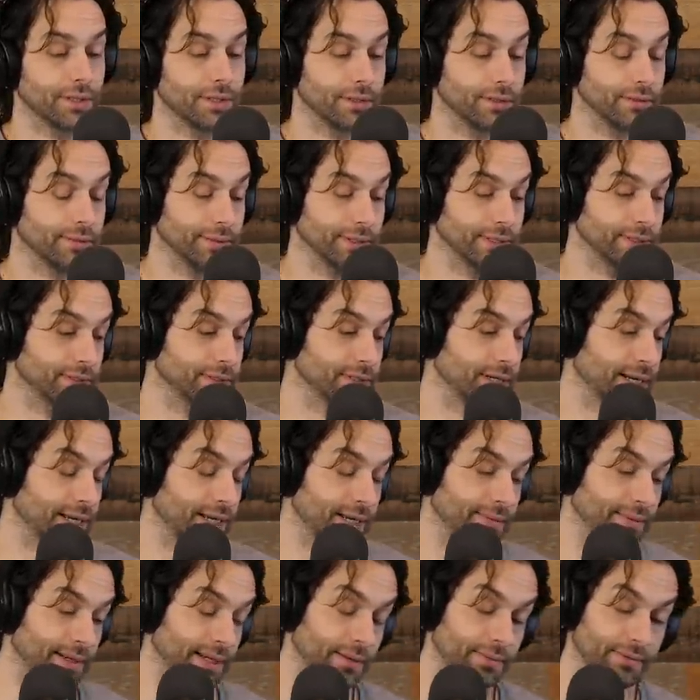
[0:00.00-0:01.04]
I can't
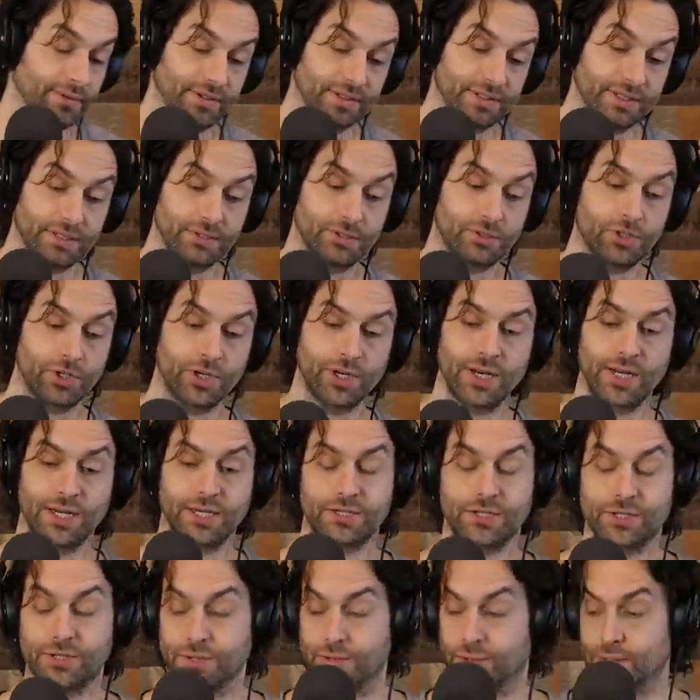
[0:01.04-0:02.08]
believe it's a
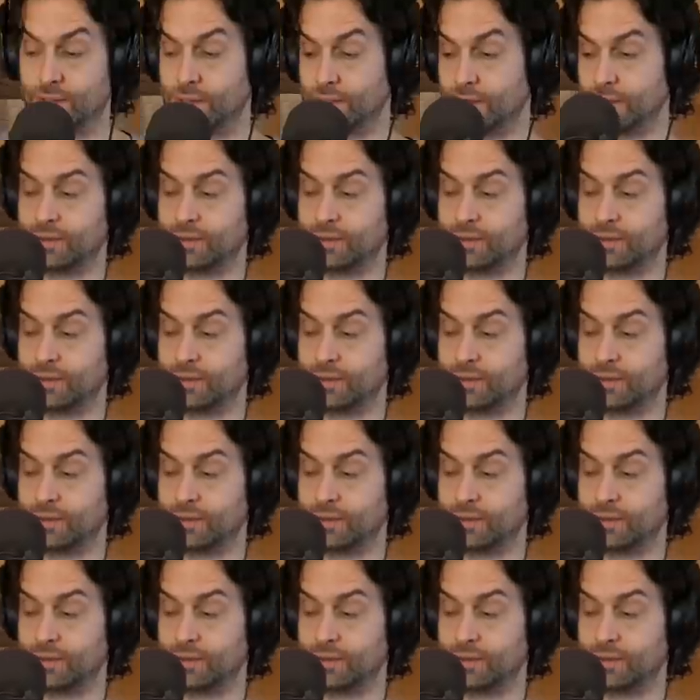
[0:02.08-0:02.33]
Janice, dude.